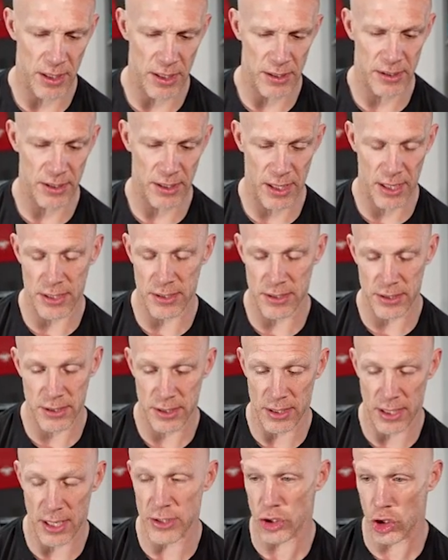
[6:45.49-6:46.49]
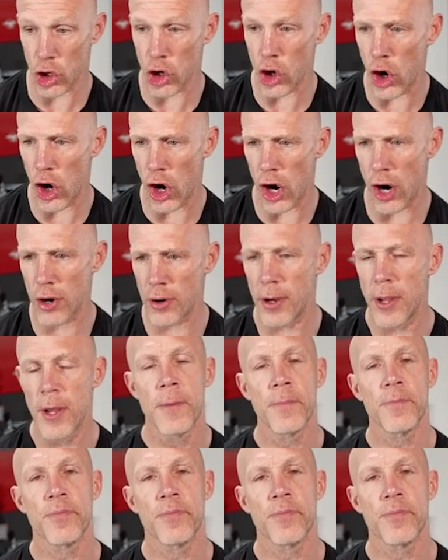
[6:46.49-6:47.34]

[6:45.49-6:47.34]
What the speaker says: is the card.